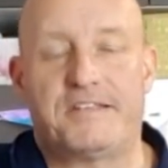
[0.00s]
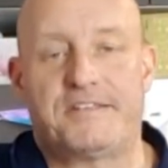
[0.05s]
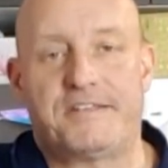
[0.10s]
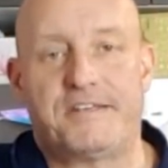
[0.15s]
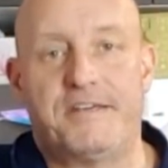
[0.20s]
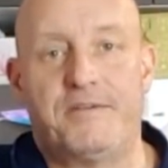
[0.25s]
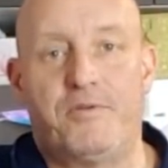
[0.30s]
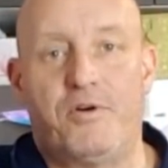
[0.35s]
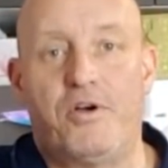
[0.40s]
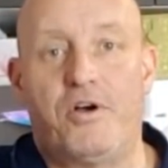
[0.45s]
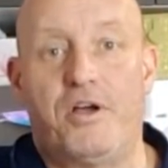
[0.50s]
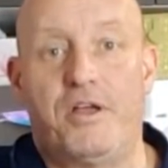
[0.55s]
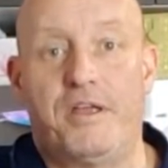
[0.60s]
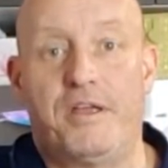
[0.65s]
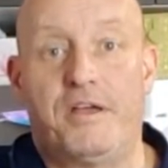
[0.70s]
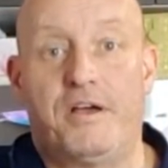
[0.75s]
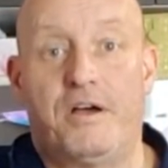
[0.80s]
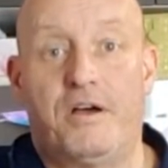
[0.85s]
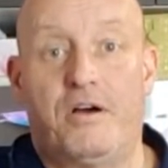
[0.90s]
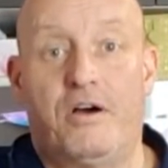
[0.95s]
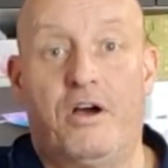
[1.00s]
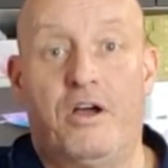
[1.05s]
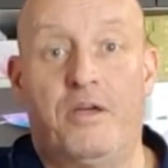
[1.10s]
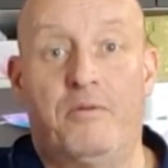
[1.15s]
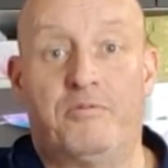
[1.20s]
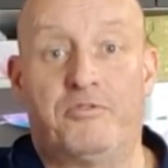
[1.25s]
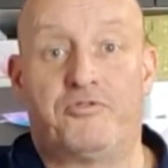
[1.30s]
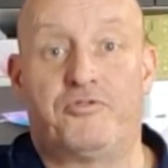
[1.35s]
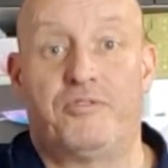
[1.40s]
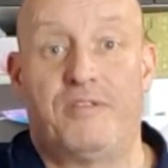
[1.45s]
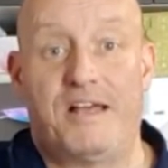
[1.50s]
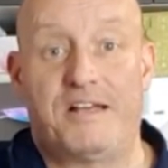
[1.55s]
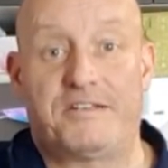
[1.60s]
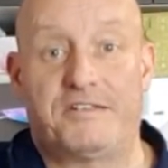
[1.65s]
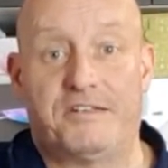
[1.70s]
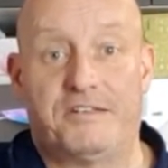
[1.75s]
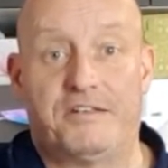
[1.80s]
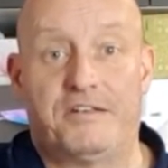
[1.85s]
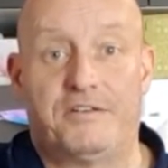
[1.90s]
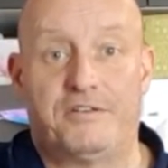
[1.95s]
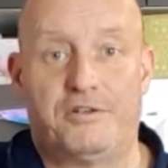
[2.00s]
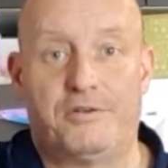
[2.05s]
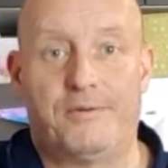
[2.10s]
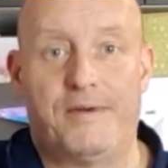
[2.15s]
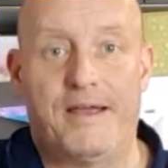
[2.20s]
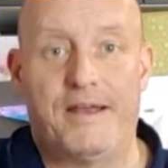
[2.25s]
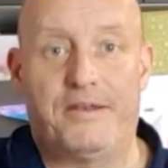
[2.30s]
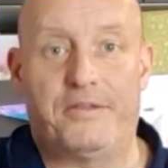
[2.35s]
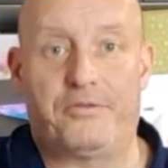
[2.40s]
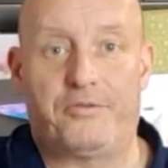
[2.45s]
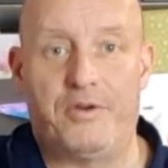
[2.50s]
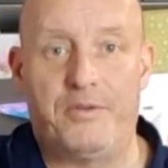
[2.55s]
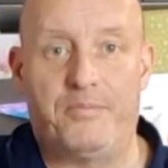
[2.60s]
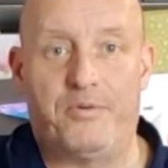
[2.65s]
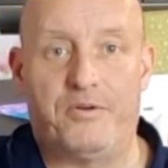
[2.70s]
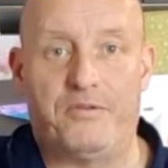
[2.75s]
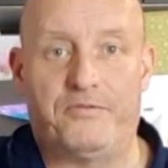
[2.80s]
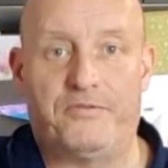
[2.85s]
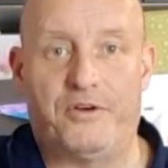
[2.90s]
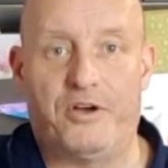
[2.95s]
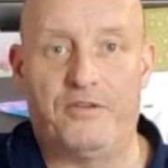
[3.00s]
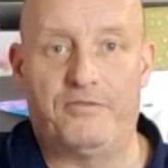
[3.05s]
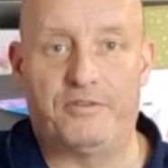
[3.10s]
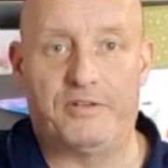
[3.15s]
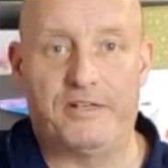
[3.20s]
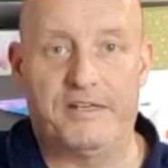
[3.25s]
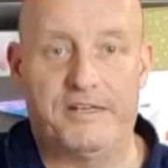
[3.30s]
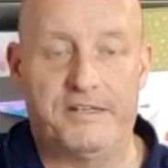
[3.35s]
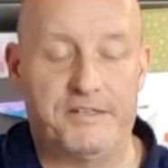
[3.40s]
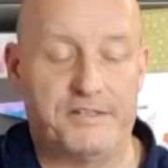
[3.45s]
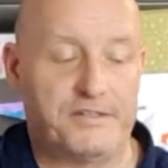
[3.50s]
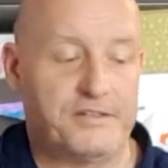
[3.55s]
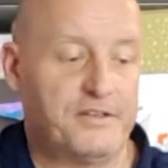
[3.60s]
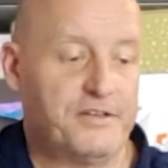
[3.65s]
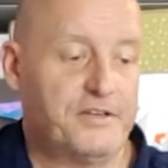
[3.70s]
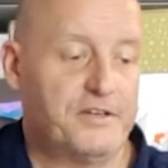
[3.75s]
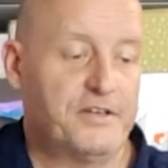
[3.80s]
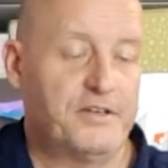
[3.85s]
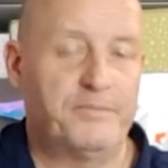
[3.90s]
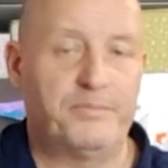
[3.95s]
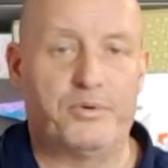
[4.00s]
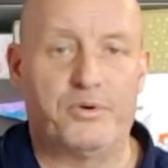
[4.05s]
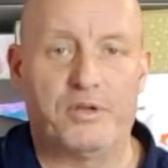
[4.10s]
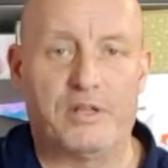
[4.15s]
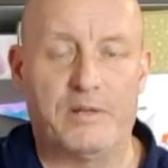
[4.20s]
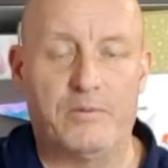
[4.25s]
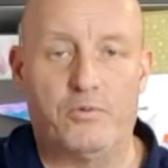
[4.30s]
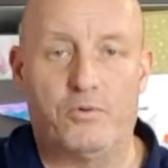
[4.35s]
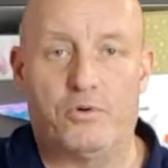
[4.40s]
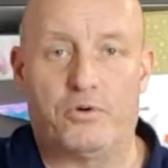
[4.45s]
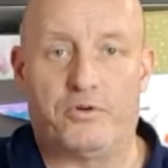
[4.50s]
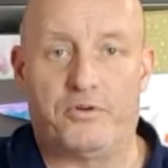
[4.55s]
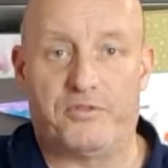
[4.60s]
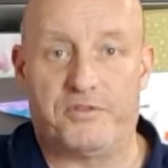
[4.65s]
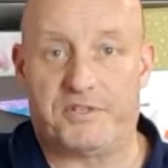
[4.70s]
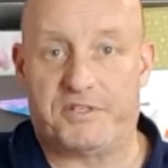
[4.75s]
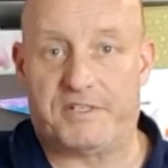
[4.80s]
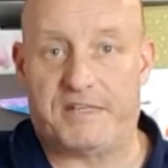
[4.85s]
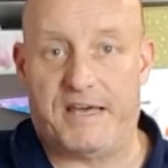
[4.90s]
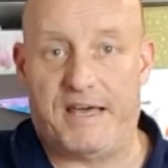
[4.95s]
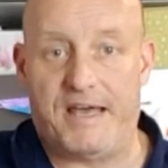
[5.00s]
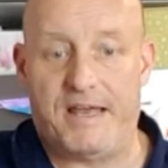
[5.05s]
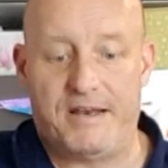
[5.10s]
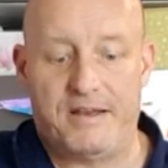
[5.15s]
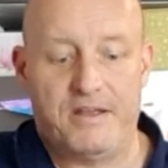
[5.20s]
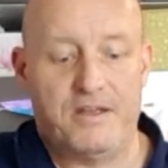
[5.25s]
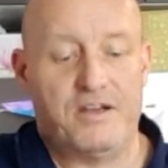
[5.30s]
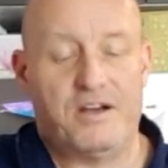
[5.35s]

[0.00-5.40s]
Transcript: see why I was reluctant to add 3.5 litres of boiling water at the start.